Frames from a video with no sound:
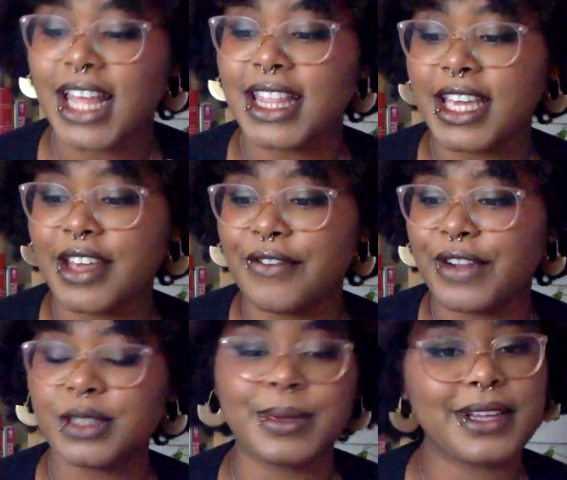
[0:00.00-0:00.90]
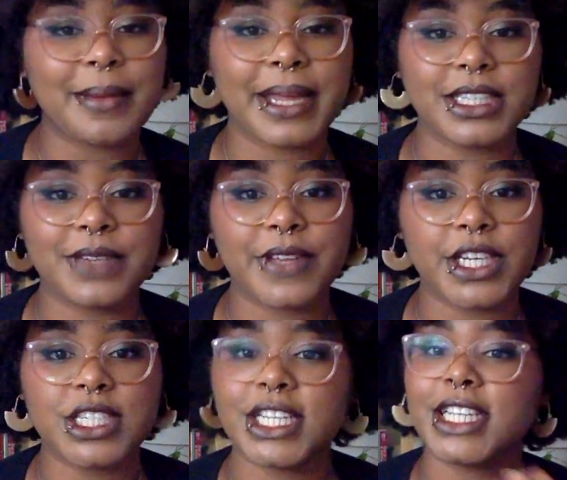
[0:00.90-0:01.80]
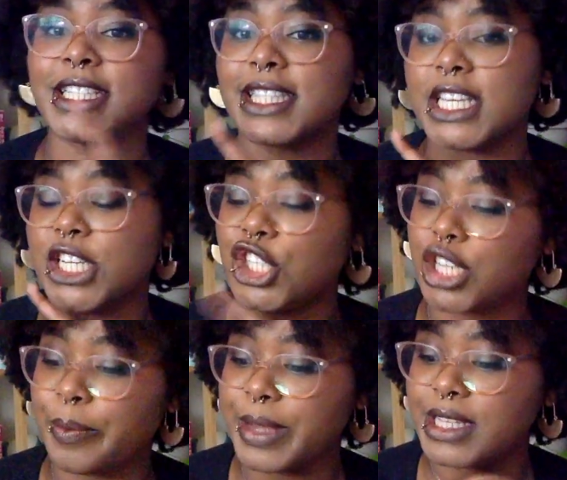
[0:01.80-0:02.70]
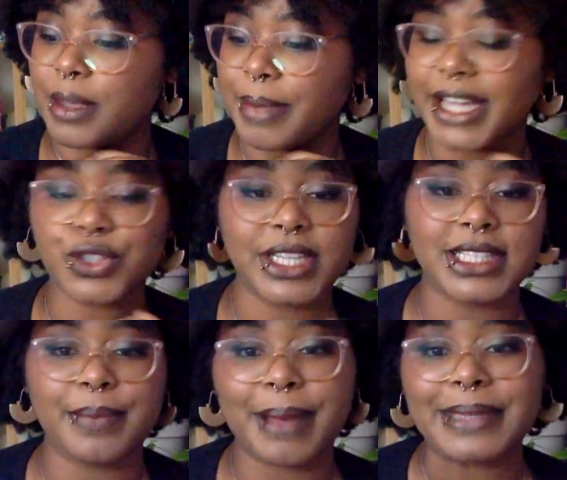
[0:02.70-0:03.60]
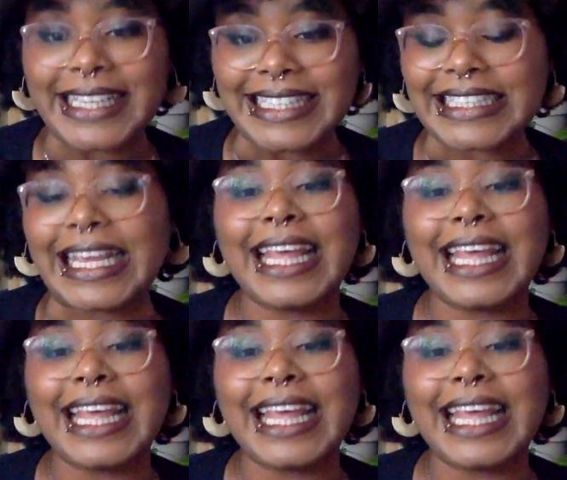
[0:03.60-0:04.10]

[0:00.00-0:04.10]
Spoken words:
The first book I managed to finish is Thejumbies by Tracy Baptiste.